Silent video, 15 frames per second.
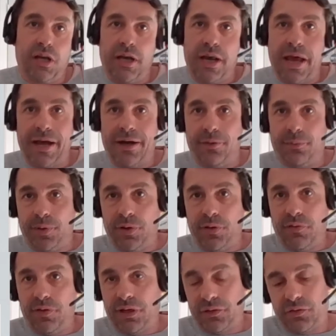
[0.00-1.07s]
now
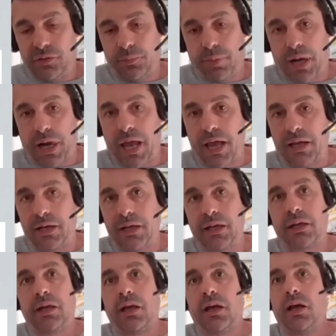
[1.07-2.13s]
moving into
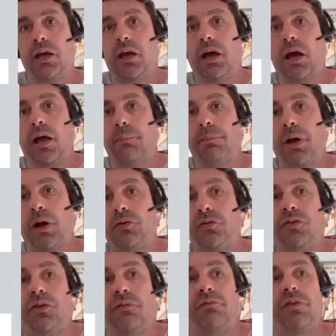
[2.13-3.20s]
planning and
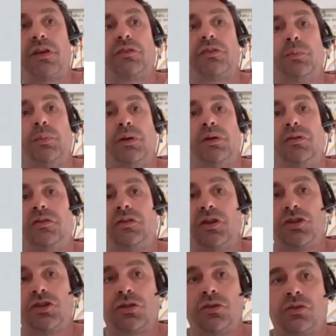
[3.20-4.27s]
post-investment
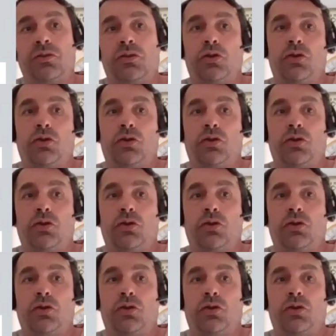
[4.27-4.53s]
decision.